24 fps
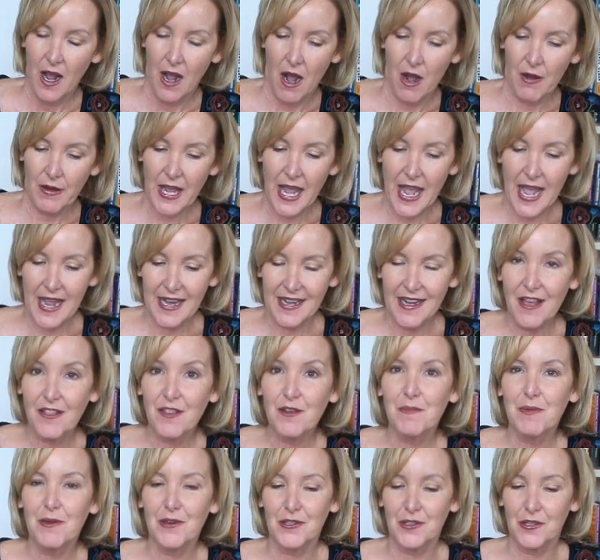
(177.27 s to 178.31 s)
Okay,
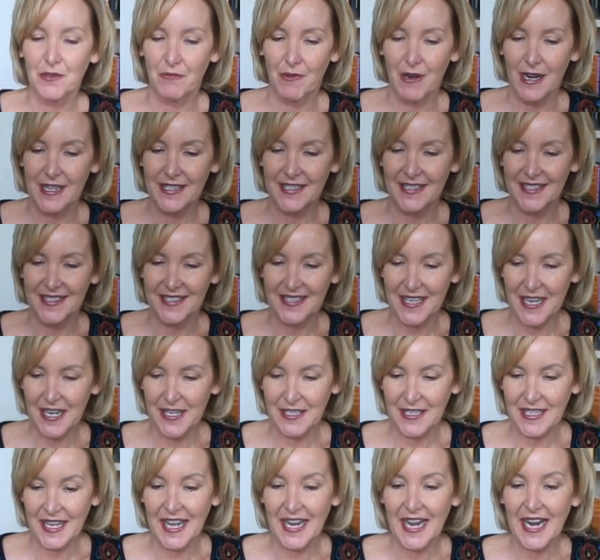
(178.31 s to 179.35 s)
another person writes and
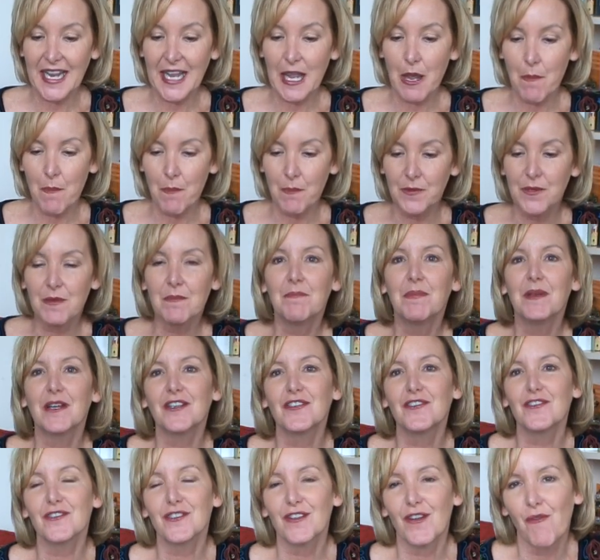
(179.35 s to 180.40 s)
says, can I get some
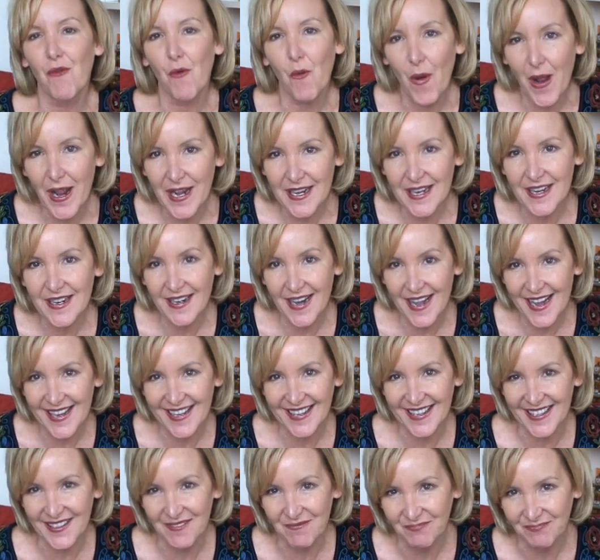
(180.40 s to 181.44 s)
pictures of Wendy
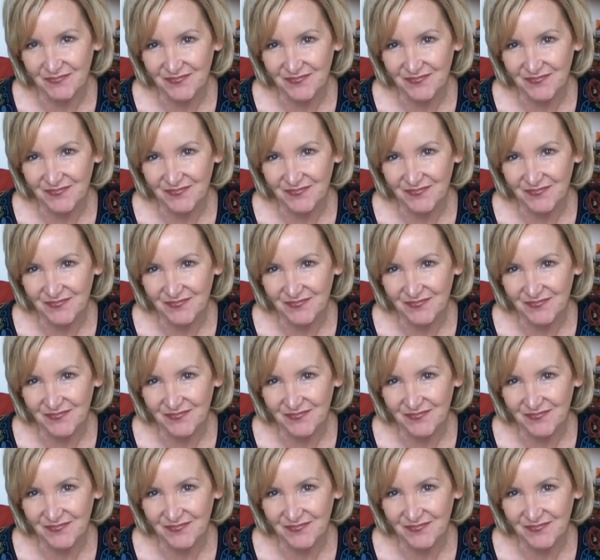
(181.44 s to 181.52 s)
naked?